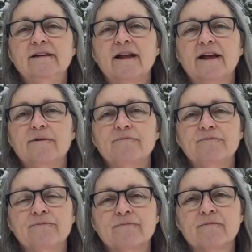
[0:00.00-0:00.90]

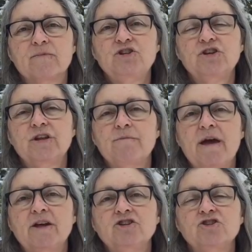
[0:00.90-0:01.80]
But you can
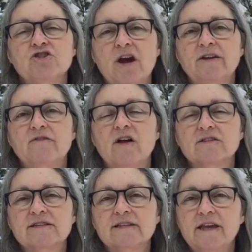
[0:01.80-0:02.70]
imagine trying to fall
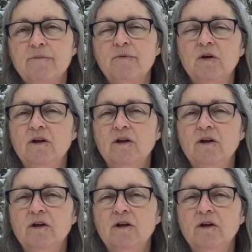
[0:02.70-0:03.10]
asleep